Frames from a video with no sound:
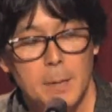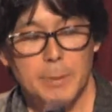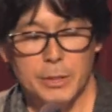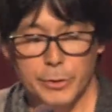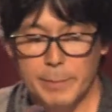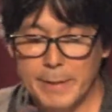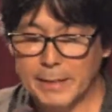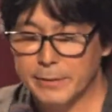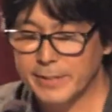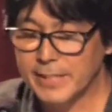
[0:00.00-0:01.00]
But going
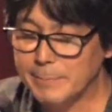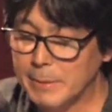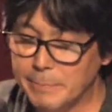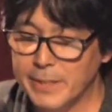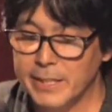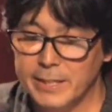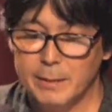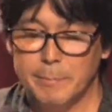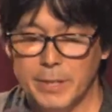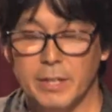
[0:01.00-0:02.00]
back to the
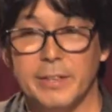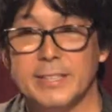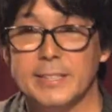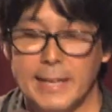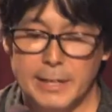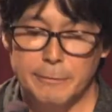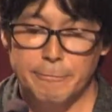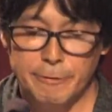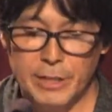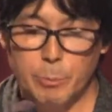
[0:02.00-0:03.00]
TPP, beyond this lack of
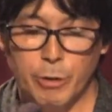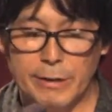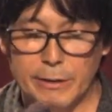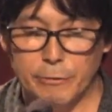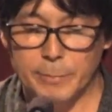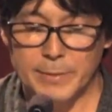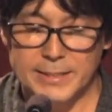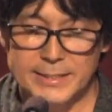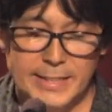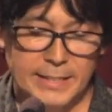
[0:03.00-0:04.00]
free, prior, and informed
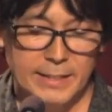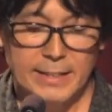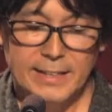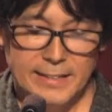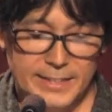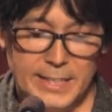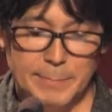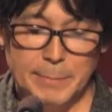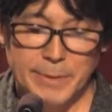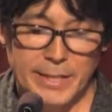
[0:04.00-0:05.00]
consent, the
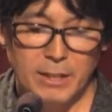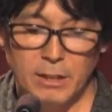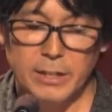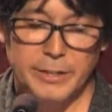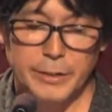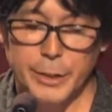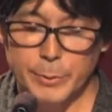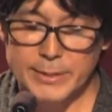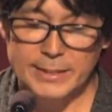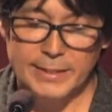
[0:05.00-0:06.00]
TPP and all other
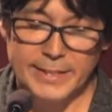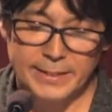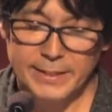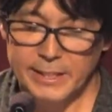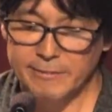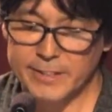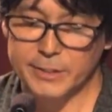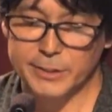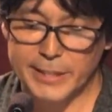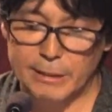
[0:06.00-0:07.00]
US-led
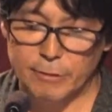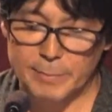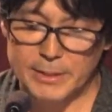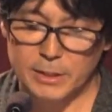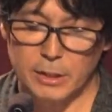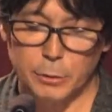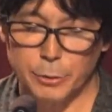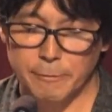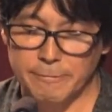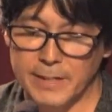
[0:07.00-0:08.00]
investor state agreements are
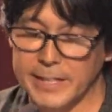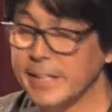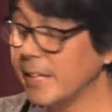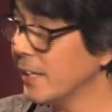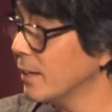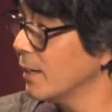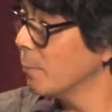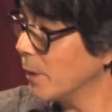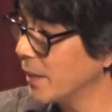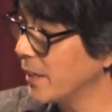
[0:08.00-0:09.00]
codified in
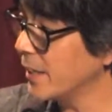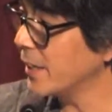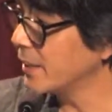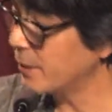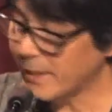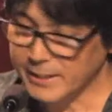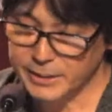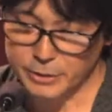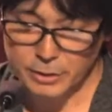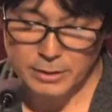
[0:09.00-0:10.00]
binding
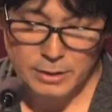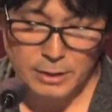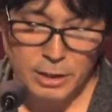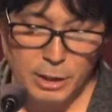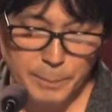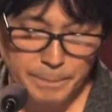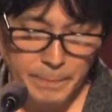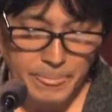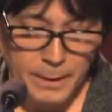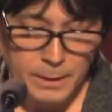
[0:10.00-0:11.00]
international law.
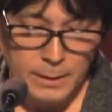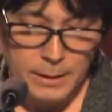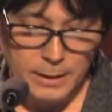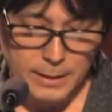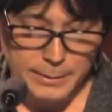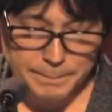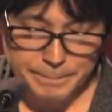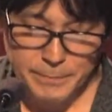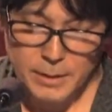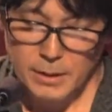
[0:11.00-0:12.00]

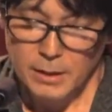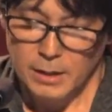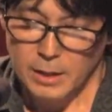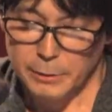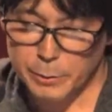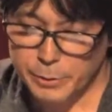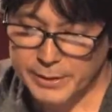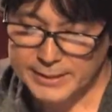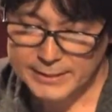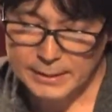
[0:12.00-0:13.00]
Although
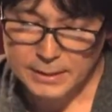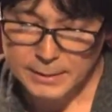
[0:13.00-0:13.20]
this